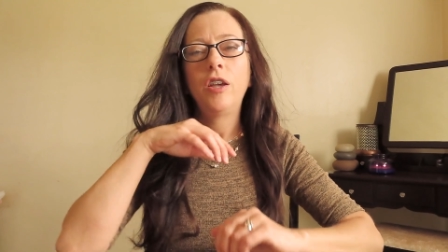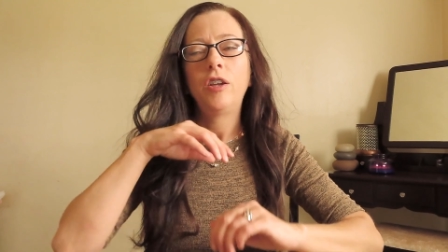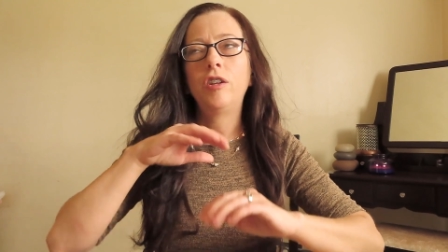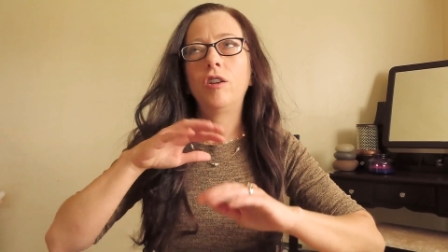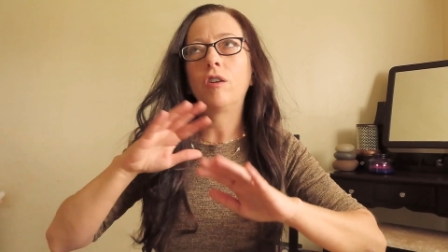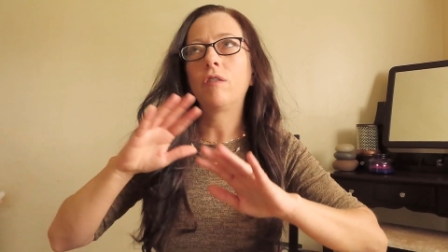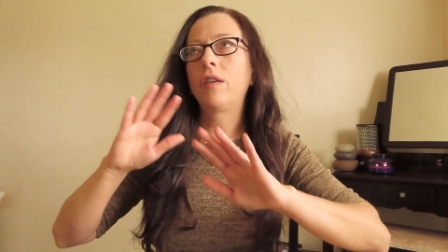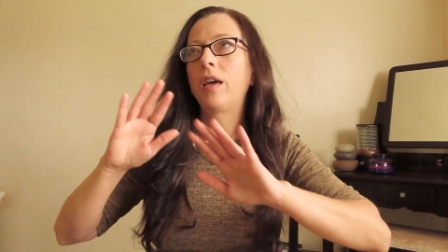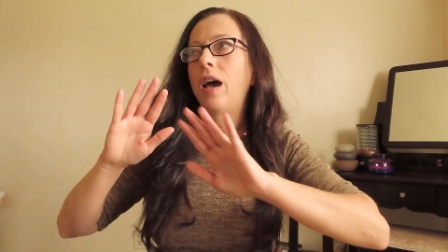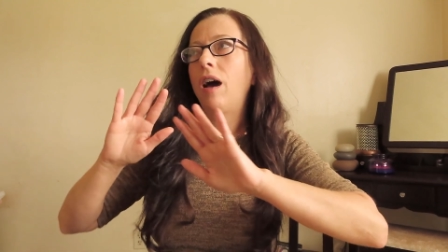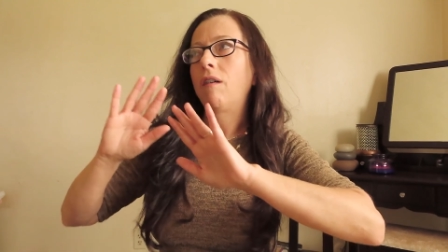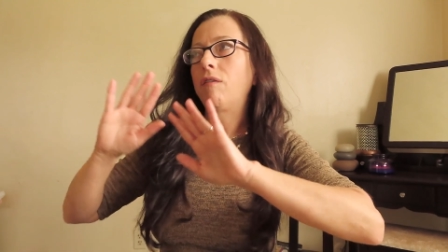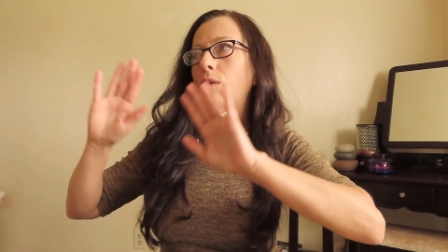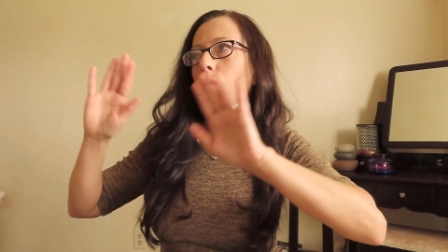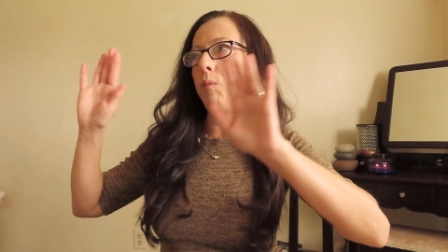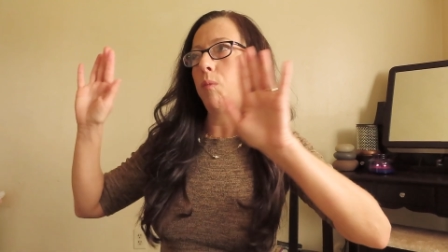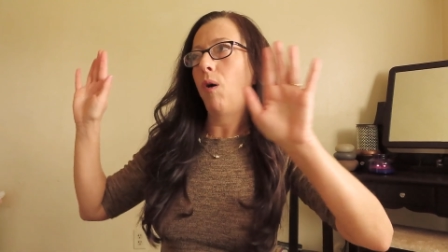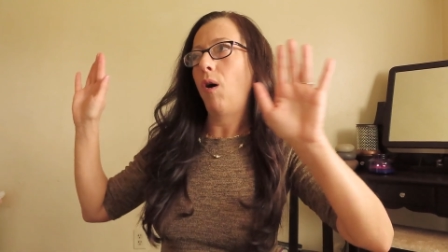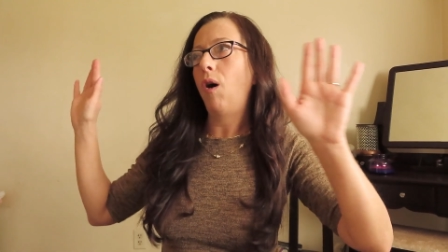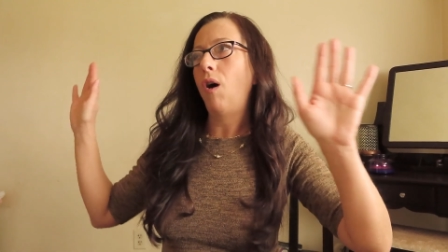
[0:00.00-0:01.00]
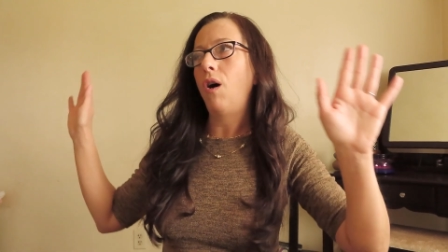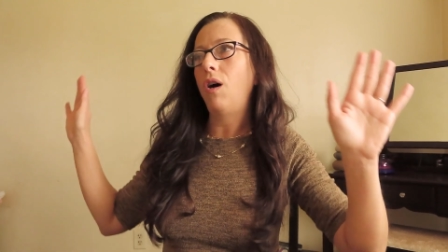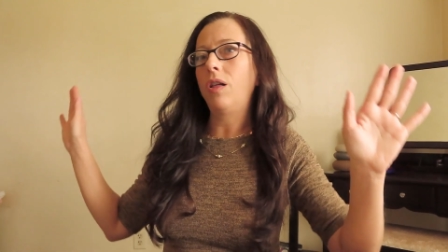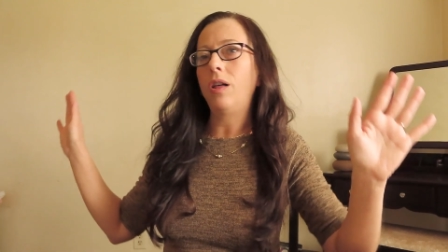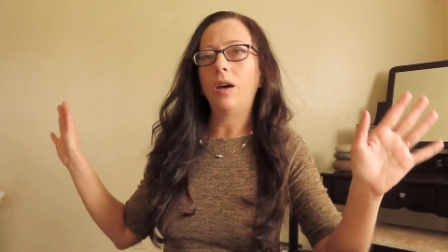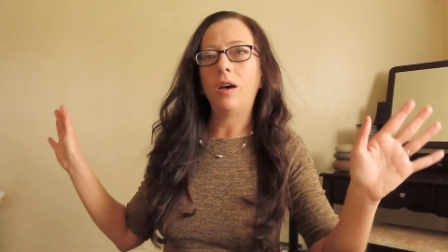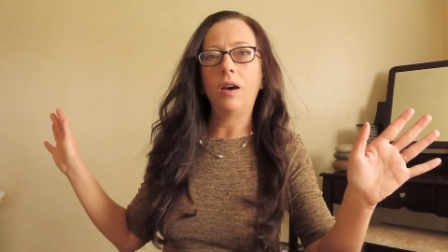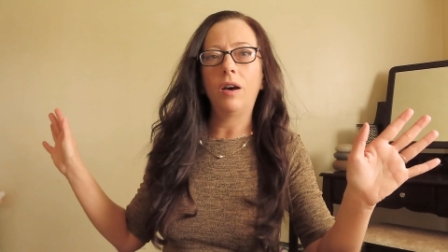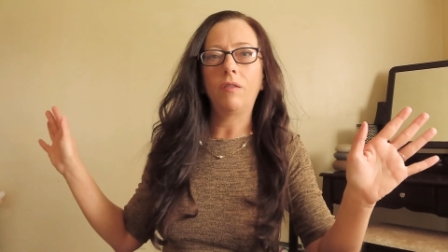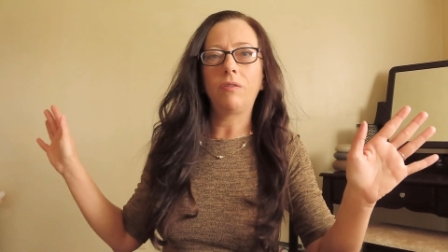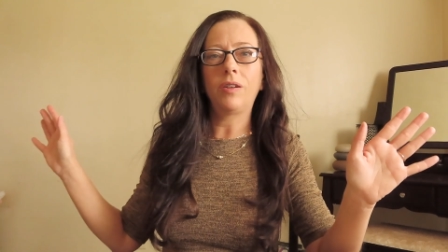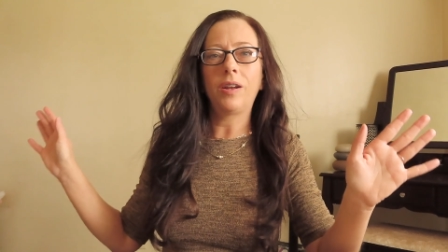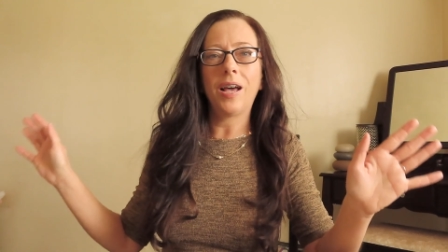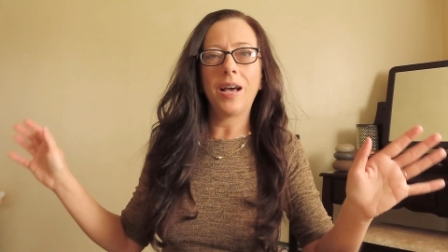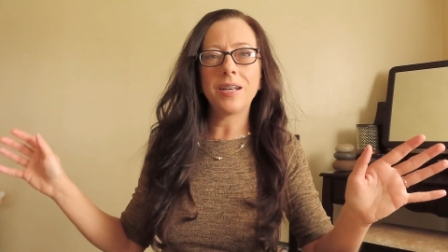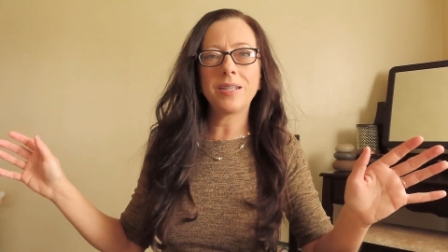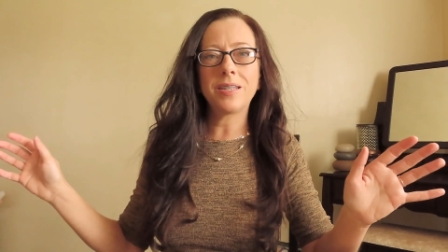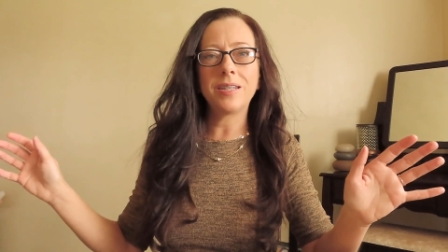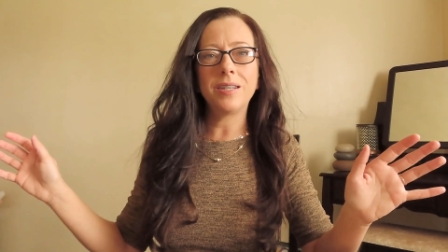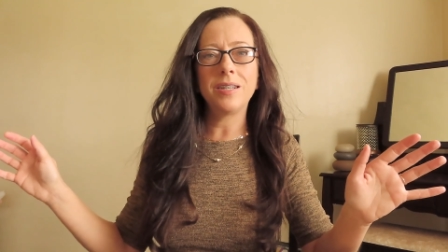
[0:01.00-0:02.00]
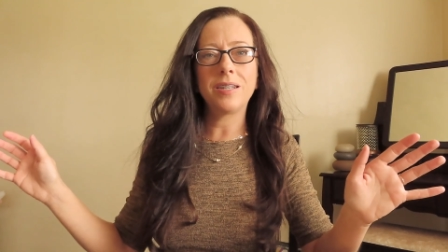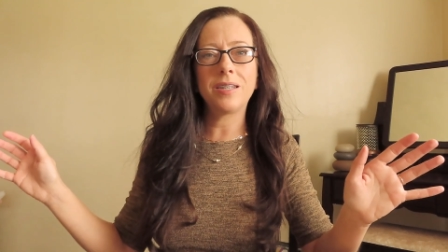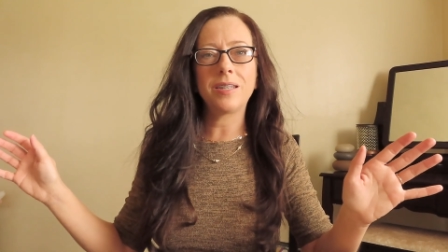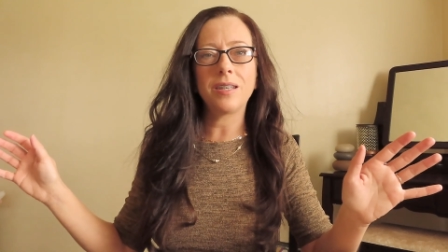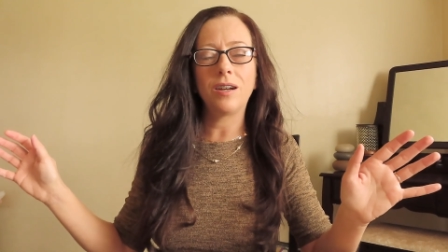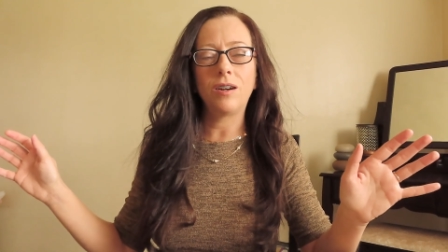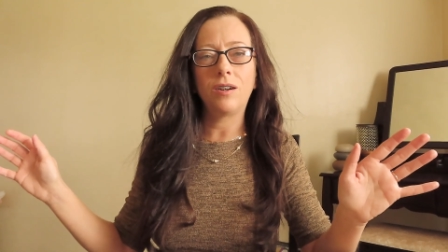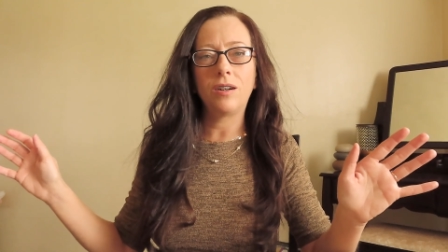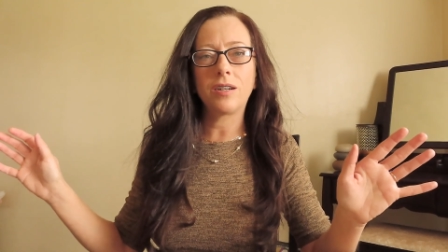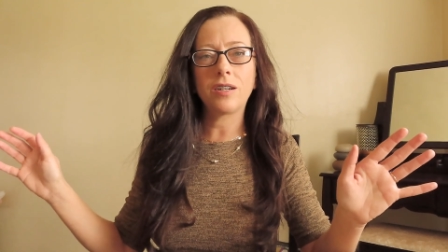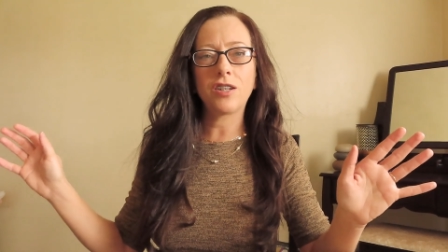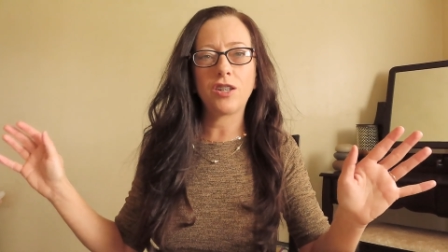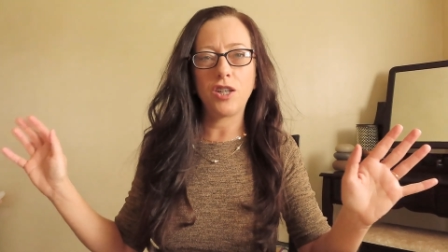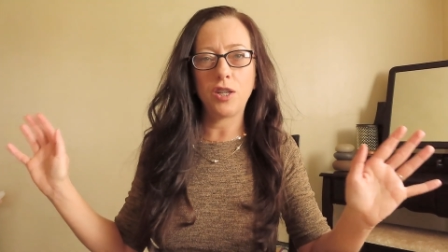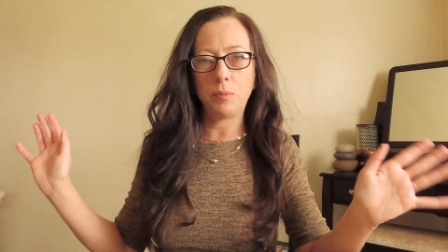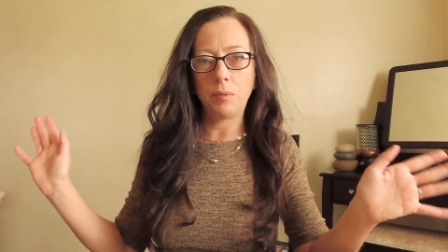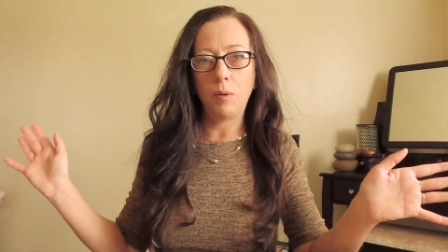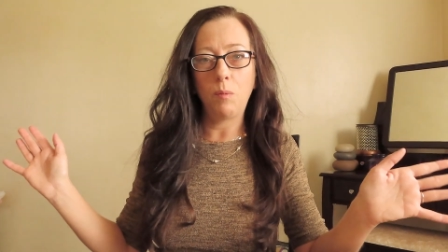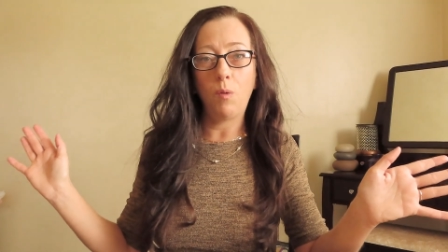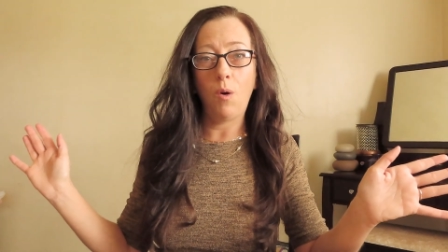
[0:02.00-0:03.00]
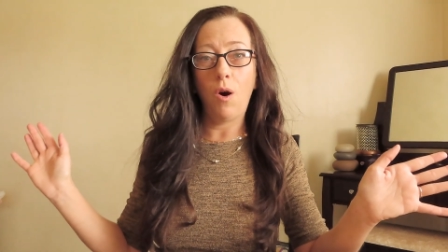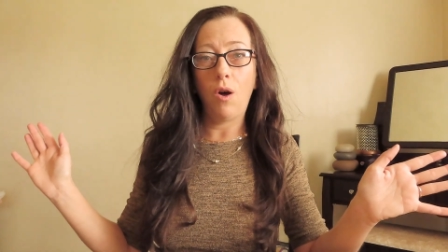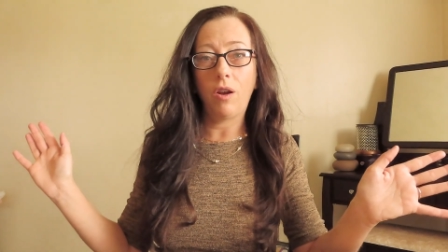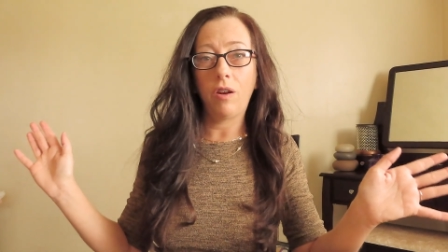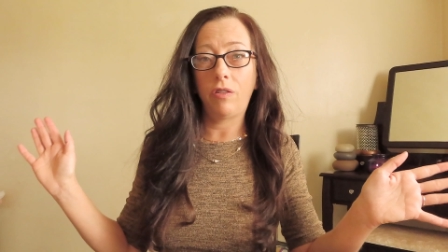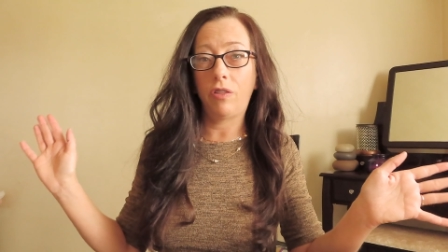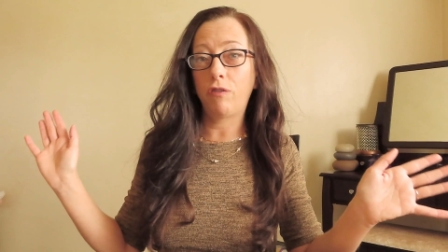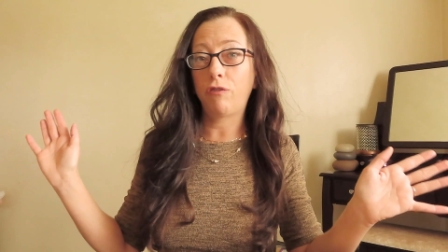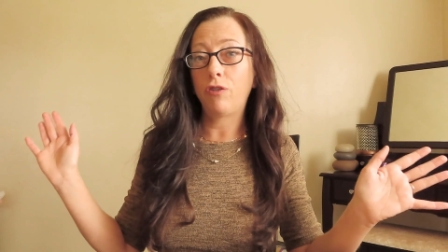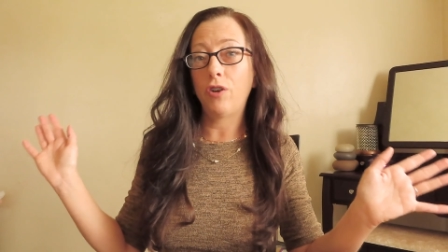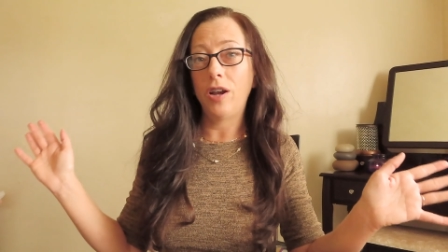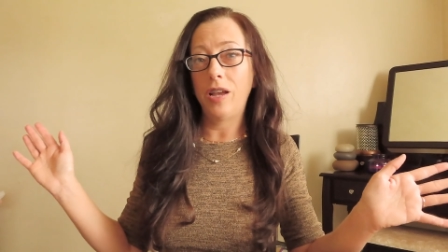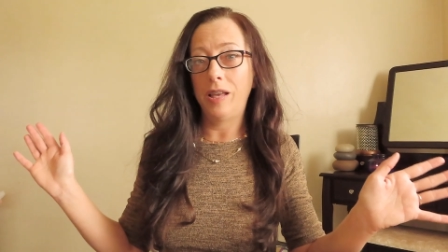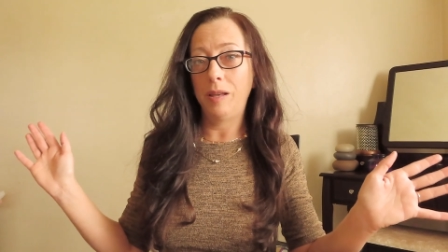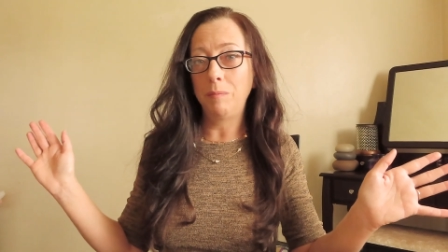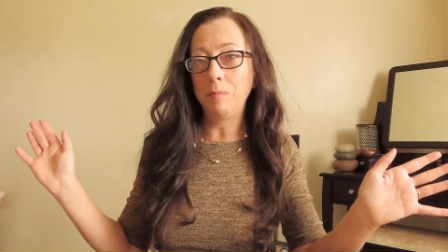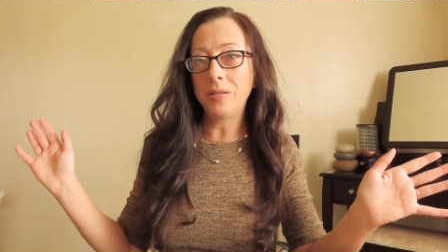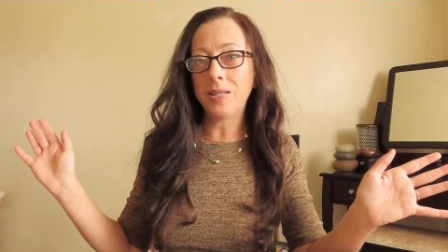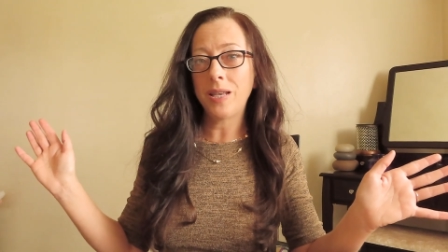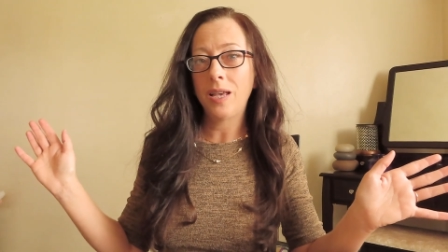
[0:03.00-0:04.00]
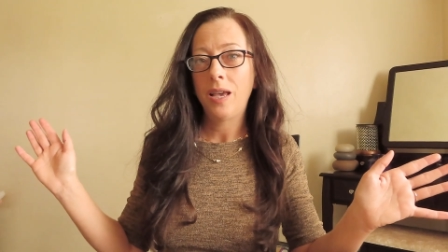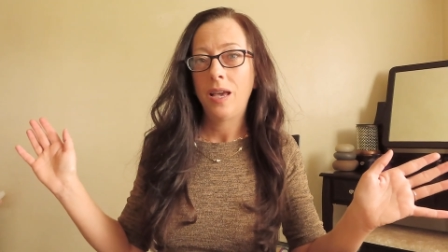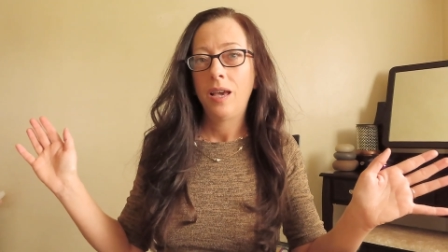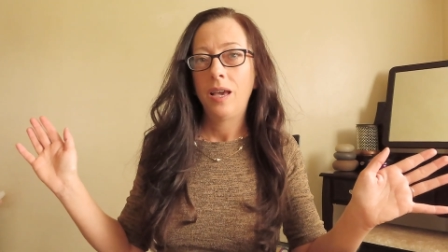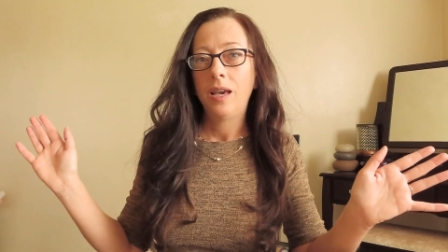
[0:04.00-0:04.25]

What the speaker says: you know, they have the wall of glasses, or excuse me, wall of the frames,